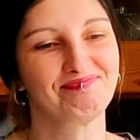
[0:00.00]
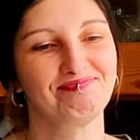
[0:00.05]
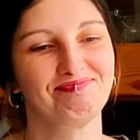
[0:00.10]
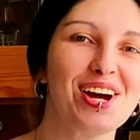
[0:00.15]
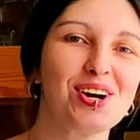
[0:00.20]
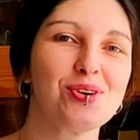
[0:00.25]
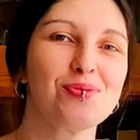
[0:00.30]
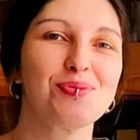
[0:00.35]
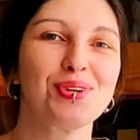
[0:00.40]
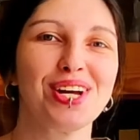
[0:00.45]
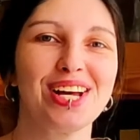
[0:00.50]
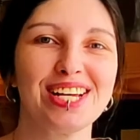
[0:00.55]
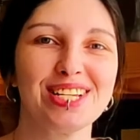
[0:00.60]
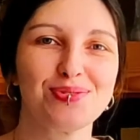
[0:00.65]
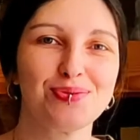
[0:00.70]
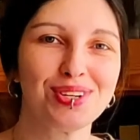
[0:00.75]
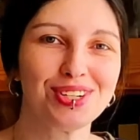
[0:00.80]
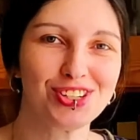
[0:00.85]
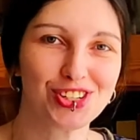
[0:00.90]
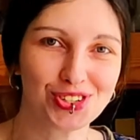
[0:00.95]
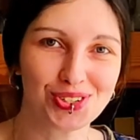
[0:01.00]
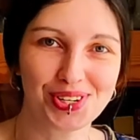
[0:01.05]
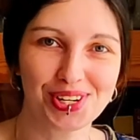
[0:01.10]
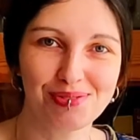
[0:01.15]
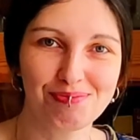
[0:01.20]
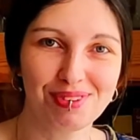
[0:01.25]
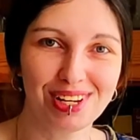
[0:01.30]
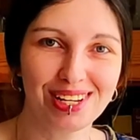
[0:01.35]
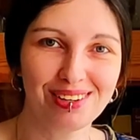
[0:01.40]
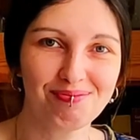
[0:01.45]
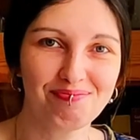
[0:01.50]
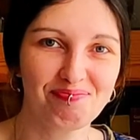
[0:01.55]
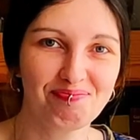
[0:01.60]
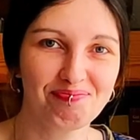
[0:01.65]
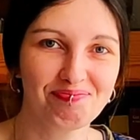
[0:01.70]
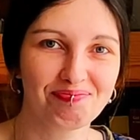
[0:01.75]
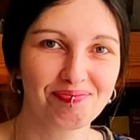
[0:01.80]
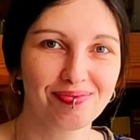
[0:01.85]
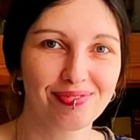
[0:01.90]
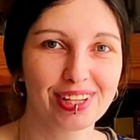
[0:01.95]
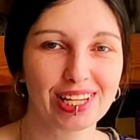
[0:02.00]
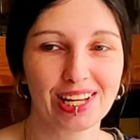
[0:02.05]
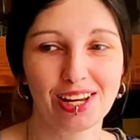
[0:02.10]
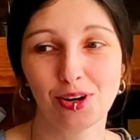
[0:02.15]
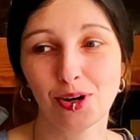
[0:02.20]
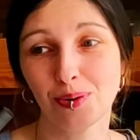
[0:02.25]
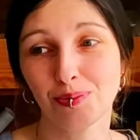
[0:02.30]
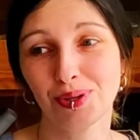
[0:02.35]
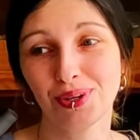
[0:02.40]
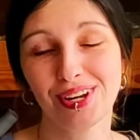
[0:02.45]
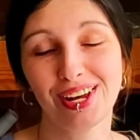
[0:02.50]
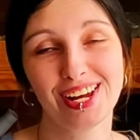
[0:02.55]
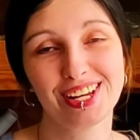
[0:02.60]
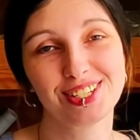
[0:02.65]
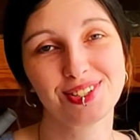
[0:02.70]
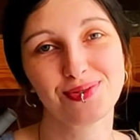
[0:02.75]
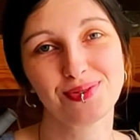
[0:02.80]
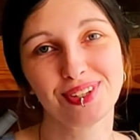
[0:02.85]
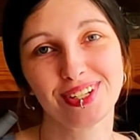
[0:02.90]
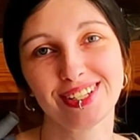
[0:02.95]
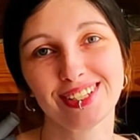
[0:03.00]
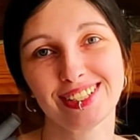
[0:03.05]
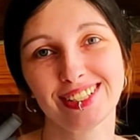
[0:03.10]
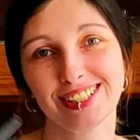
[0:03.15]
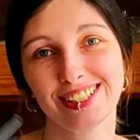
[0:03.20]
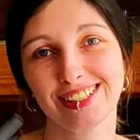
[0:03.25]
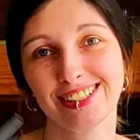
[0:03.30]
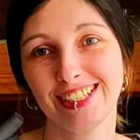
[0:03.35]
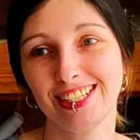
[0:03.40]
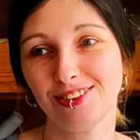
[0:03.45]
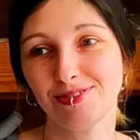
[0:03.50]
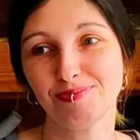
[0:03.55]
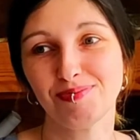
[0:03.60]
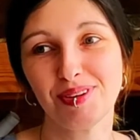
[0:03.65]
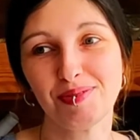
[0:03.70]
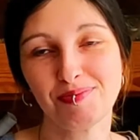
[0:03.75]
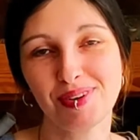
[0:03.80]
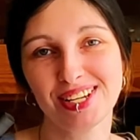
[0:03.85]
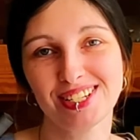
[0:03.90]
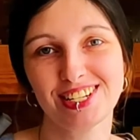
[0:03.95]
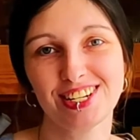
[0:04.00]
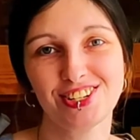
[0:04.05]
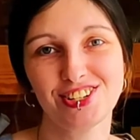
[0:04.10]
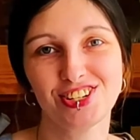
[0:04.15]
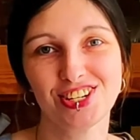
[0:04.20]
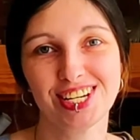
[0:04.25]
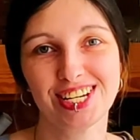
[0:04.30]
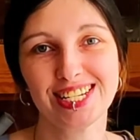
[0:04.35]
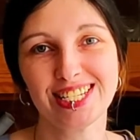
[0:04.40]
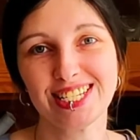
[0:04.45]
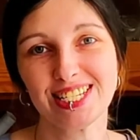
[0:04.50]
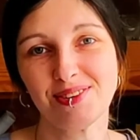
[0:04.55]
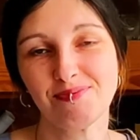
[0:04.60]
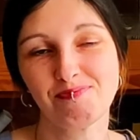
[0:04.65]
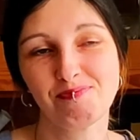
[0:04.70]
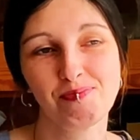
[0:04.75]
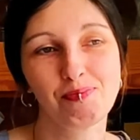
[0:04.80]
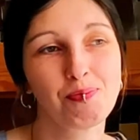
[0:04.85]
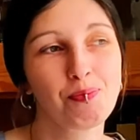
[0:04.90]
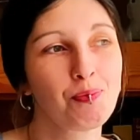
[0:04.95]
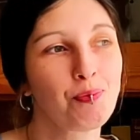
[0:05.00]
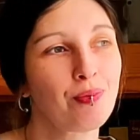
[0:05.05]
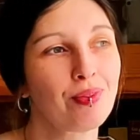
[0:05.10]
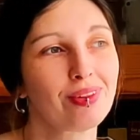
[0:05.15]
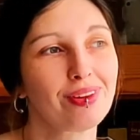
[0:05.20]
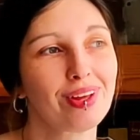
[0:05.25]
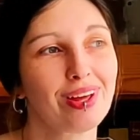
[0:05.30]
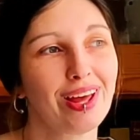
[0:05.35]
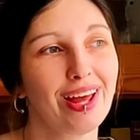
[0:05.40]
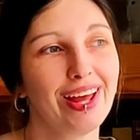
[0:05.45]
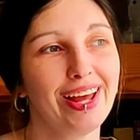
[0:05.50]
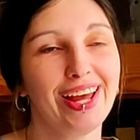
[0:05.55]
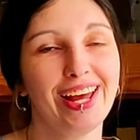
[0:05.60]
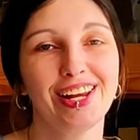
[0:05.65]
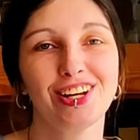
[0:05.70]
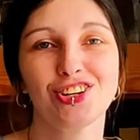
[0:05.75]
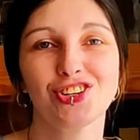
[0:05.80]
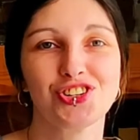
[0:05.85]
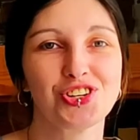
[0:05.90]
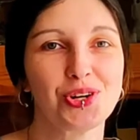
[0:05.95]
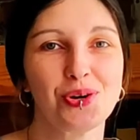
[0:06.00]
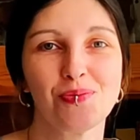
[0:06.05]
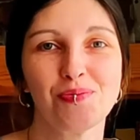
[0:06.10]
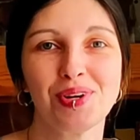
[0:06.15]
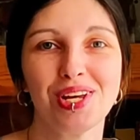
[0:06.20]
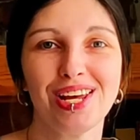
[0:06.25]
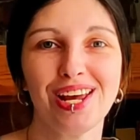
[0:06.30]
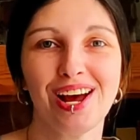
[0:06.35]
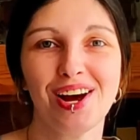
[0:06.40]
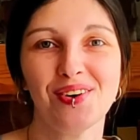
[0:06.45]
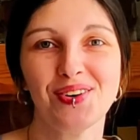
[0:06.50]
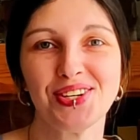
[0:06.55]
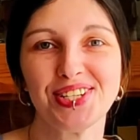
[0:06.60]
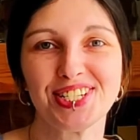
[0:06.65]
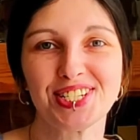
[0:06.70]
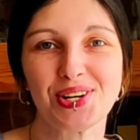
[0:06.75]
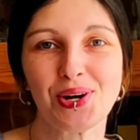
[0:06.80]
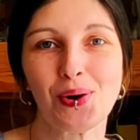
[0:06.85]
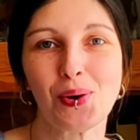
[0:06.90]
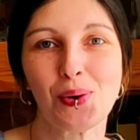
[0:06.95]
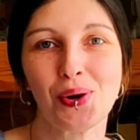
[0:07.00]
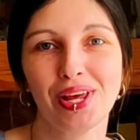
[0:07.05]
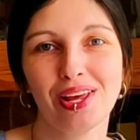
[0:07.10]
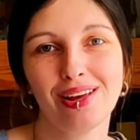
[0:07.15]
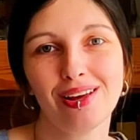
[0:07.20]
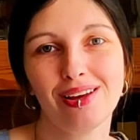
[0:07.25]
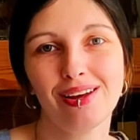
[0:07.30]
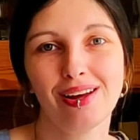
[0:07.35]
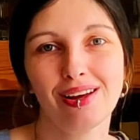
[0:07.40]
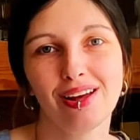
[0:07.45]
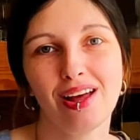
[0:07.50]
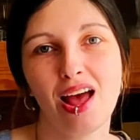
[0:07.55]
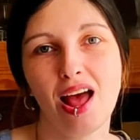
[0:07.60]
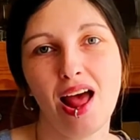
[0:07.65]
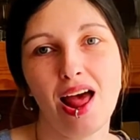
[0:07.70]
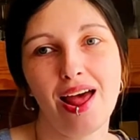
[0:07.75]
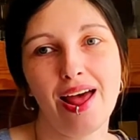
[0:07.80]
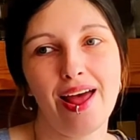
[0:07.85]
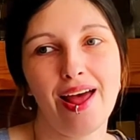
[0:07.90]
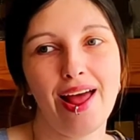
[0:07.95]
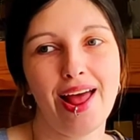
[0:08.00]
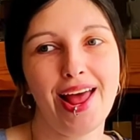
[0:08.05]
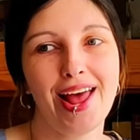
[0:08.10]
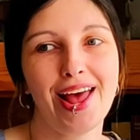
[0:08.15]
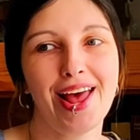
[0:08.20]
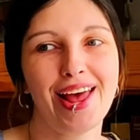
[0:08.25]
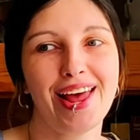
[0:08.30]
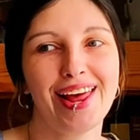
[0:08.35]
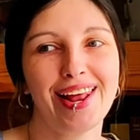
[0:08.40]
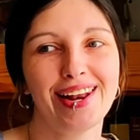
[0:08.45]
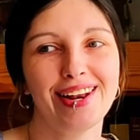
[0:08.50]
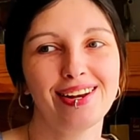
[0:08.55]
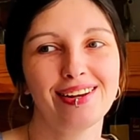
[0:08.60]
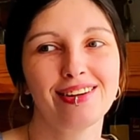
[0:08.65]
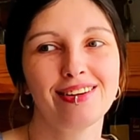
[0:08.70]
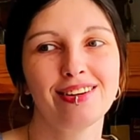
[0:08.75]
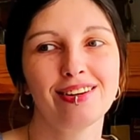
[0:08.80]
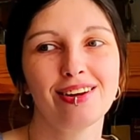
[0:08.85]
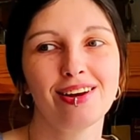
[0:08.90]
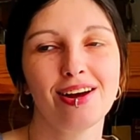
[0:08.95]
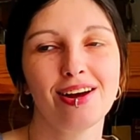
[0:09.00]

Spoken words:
I hope you guys will join me. I hope you guys will leave me messages and show me how it's going, and